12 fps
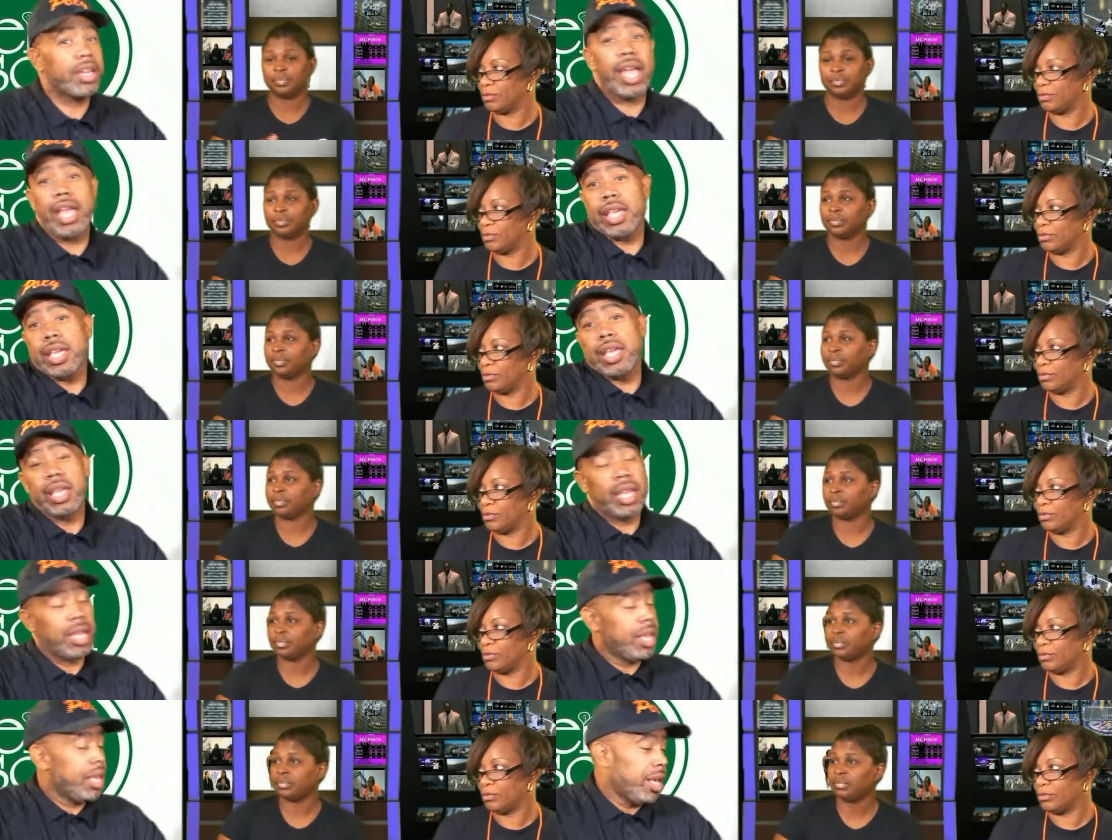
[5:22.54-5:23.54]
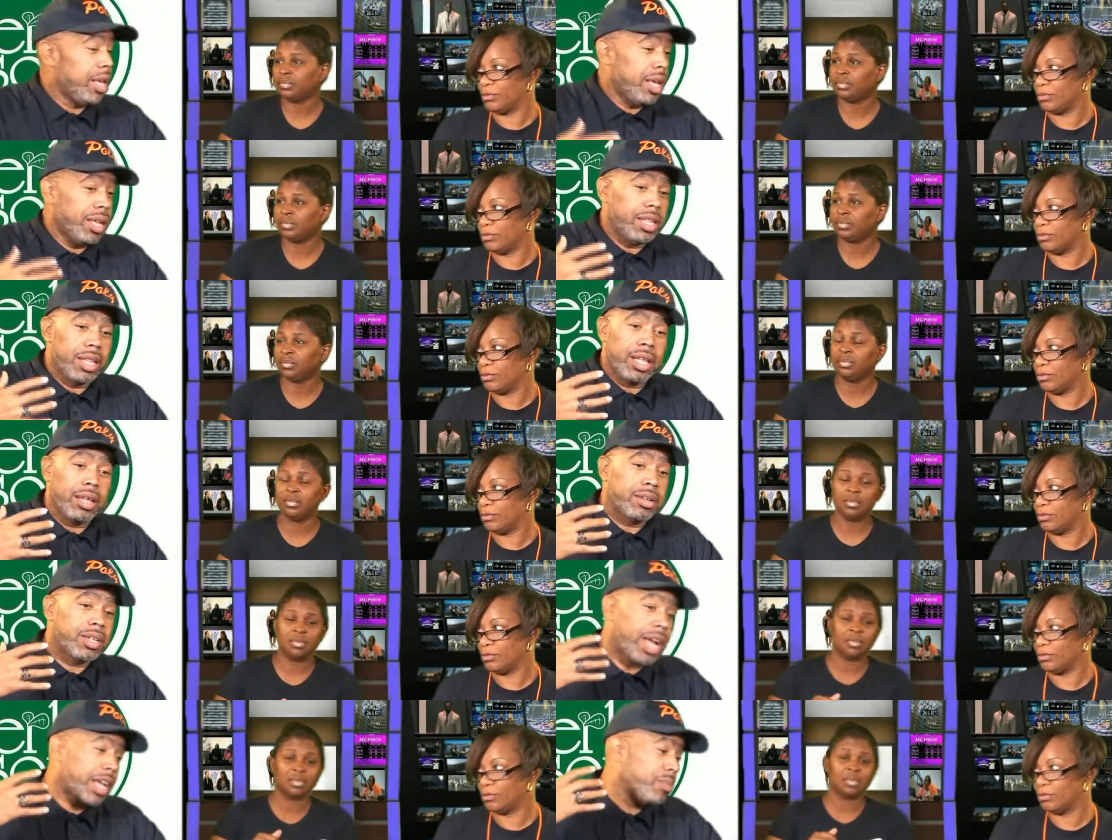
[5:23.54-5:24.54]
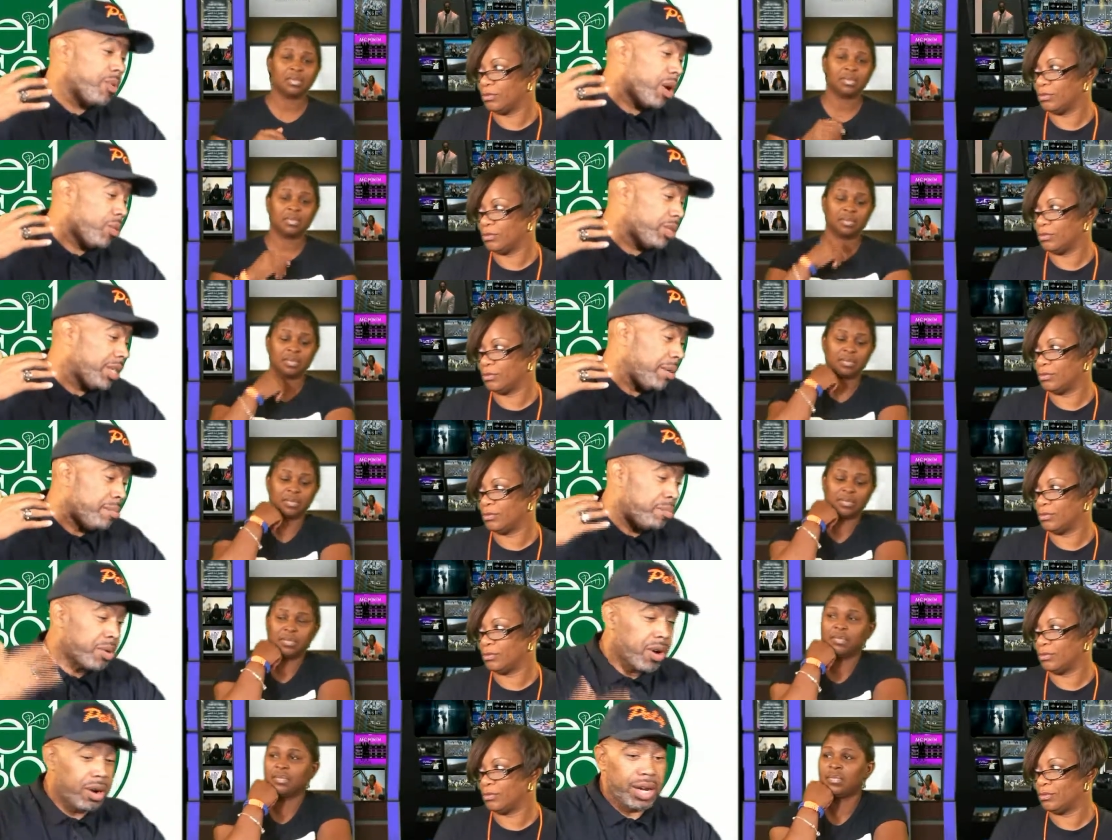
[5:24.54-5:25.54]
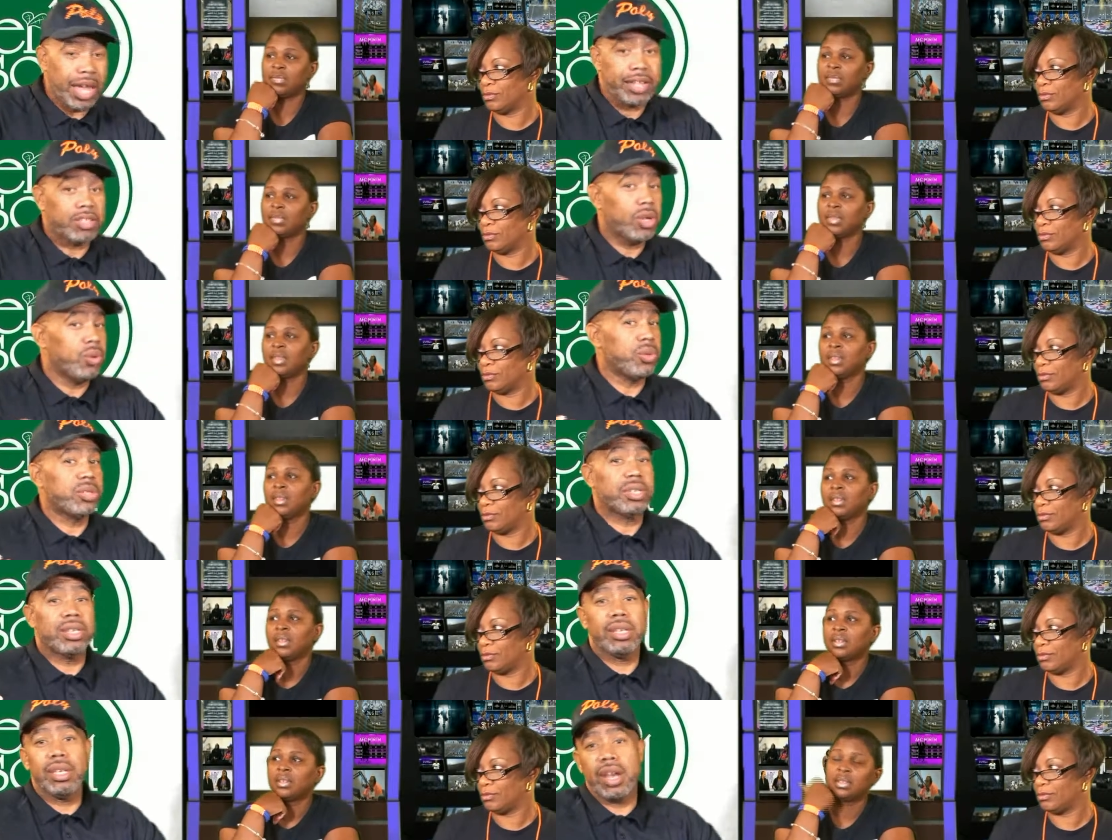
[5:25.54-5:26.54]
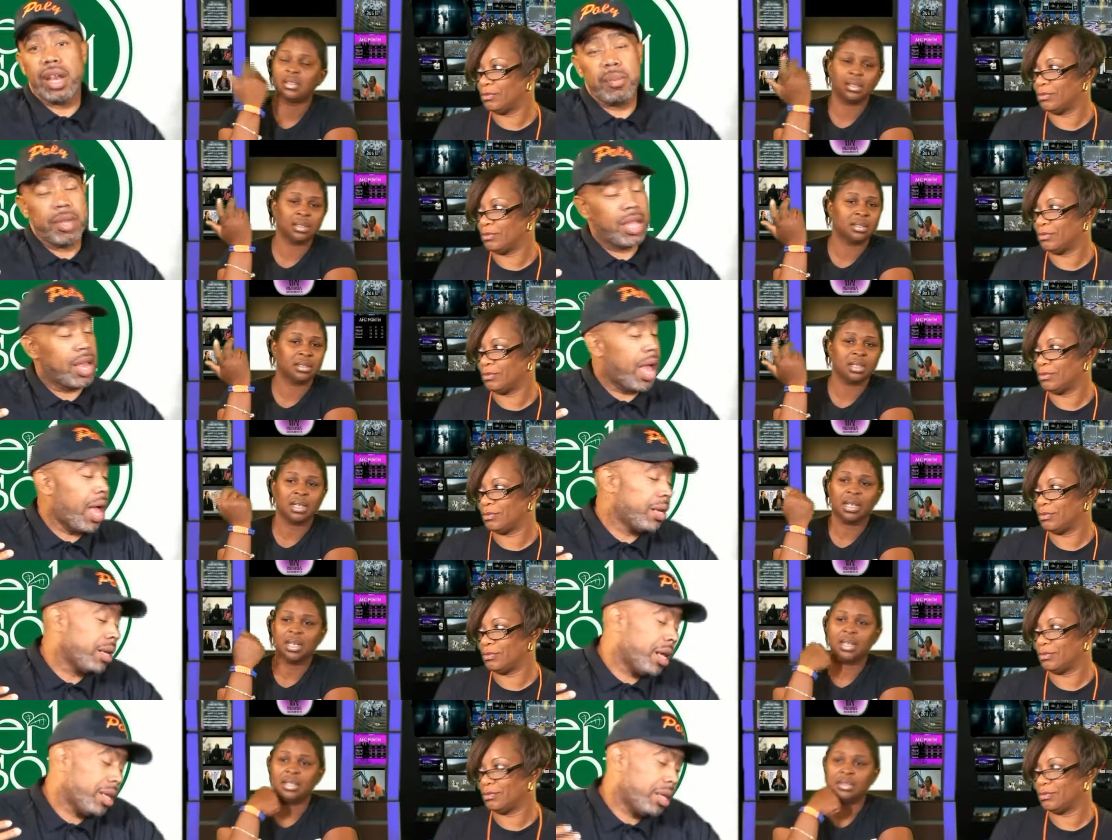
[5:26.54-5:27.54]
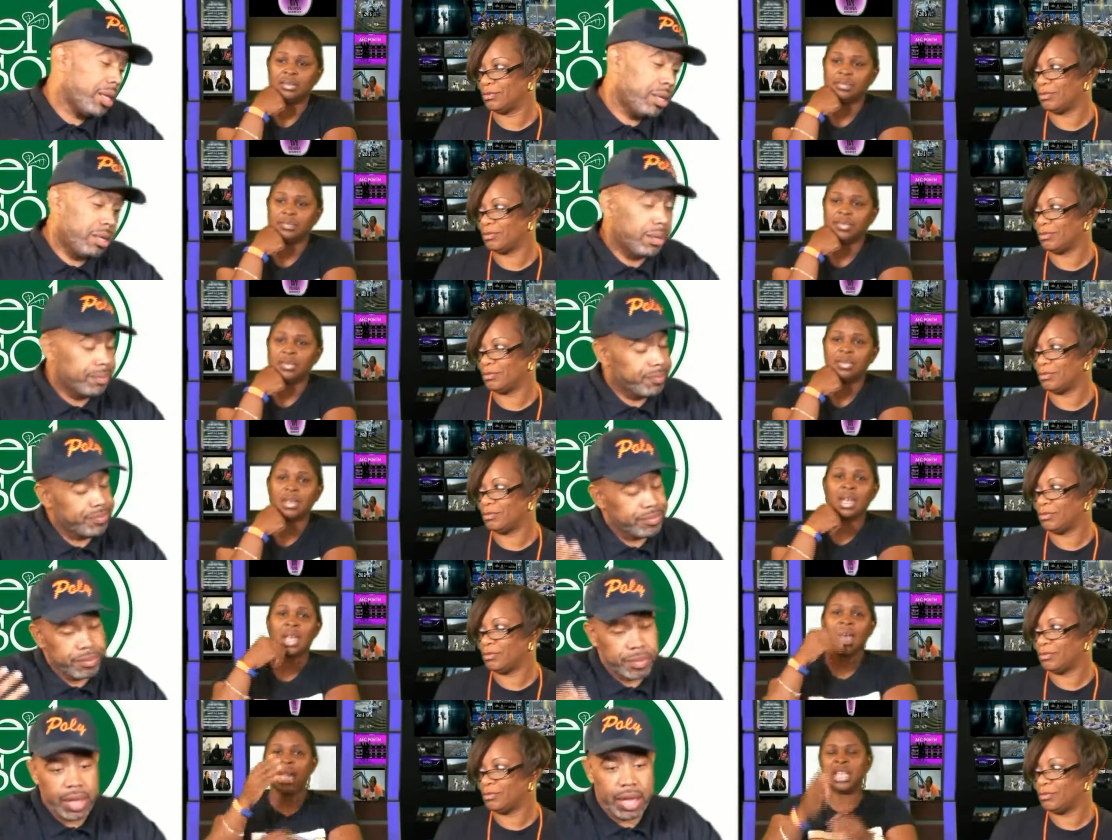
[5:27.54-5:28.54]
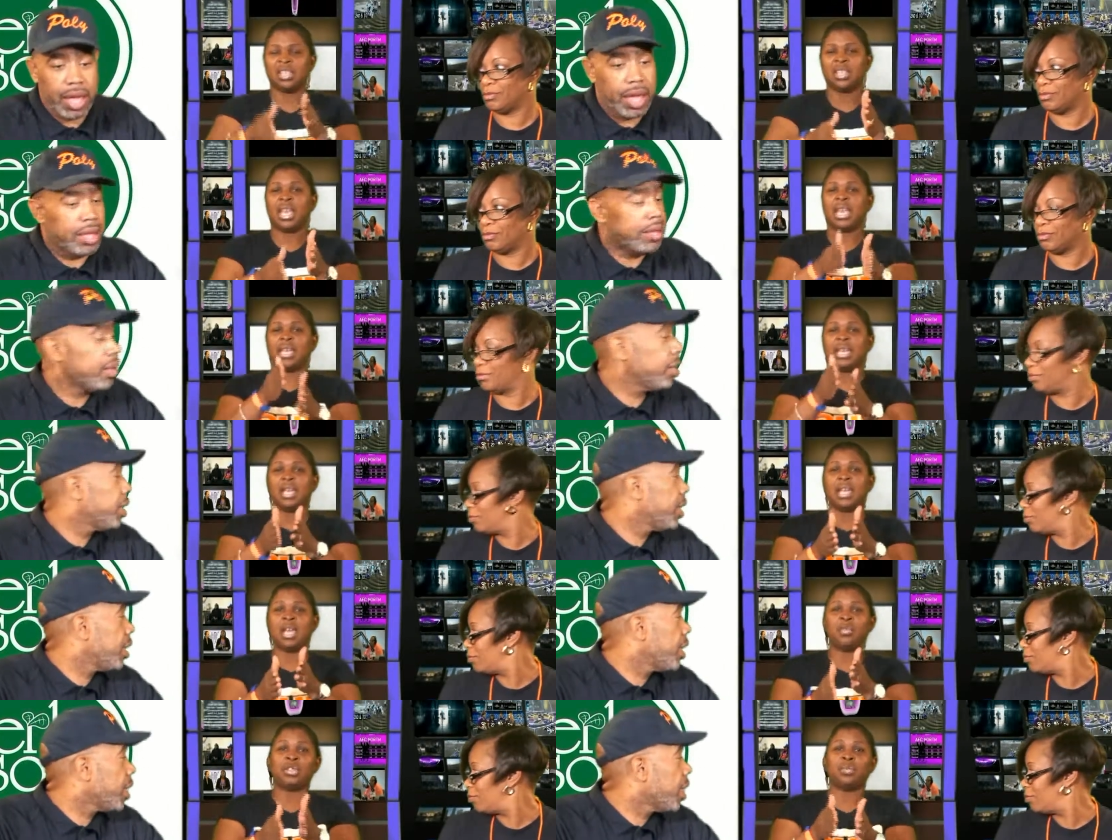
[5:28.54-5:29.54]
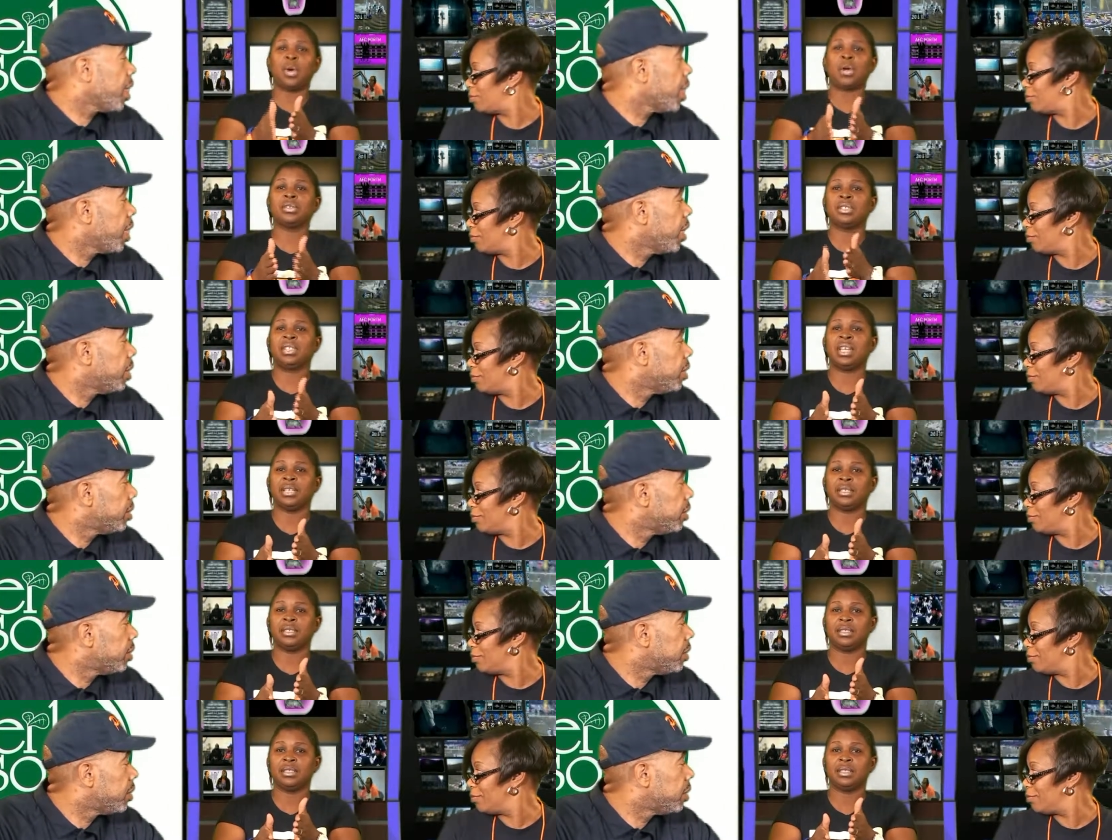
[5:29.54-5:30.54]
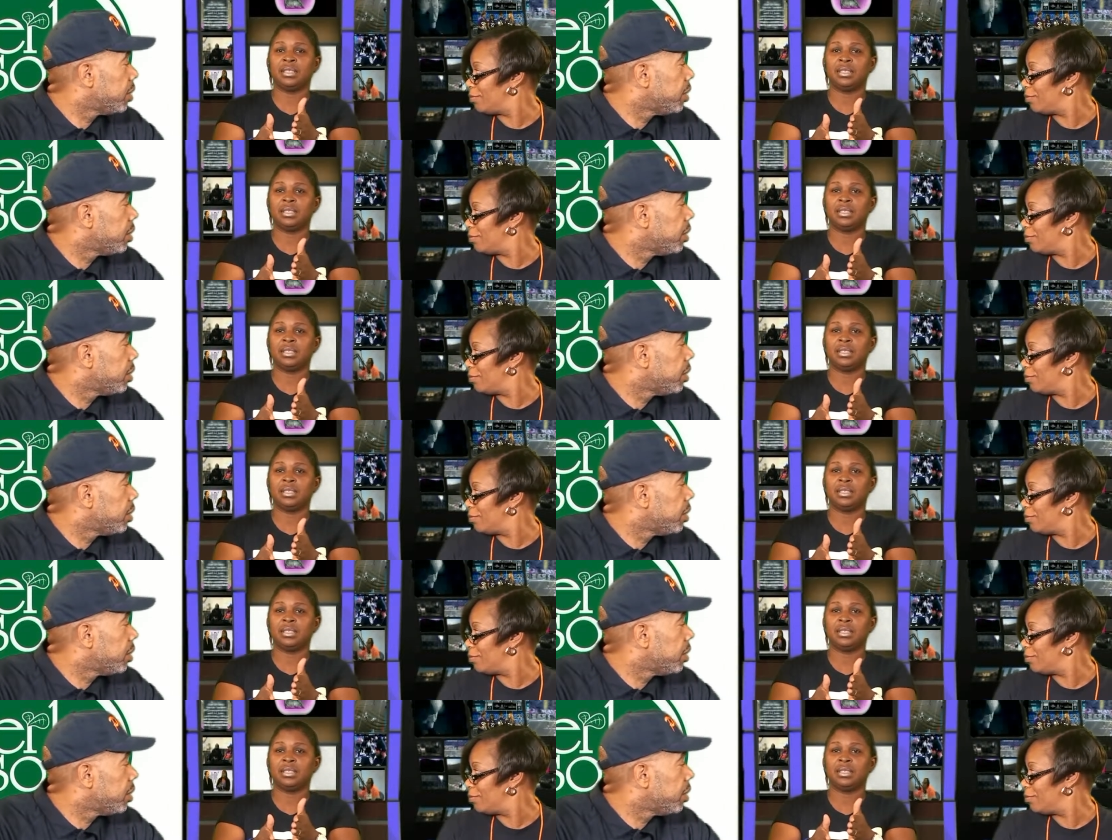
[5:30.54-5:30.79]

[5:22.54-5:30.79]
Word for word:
Speaker 1: but hey, Chykie Brown was getting burnt like toast. You know what I mean? I,
Speaker 2: he, he, he was worse than